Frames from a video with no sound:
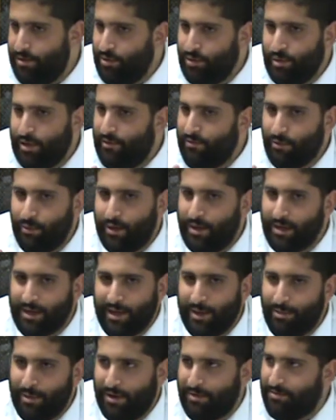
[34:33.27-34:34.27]
you never want to
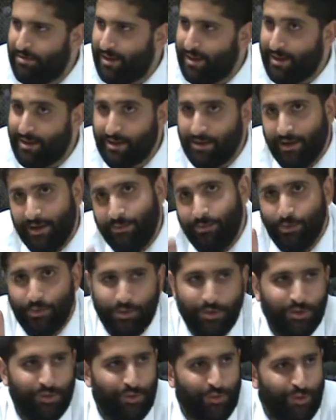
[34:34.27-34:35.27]
come off like I'm too
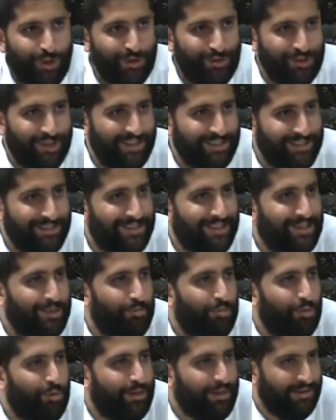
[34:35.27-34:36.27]
good to wash your hands. It's not the
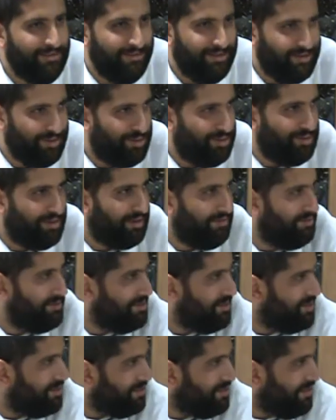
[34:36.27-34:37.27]
point of this whole
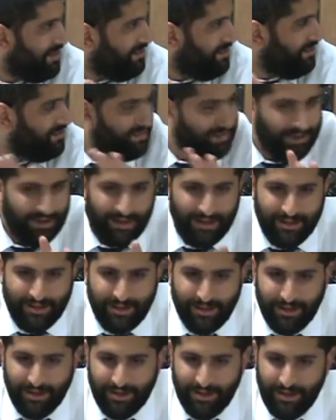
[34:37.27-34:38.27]
conversation. It's not the
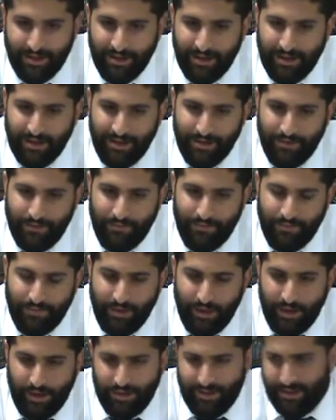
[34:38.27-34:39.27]
idea.
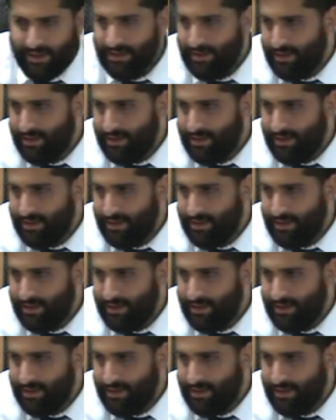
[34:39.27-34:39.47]
Now they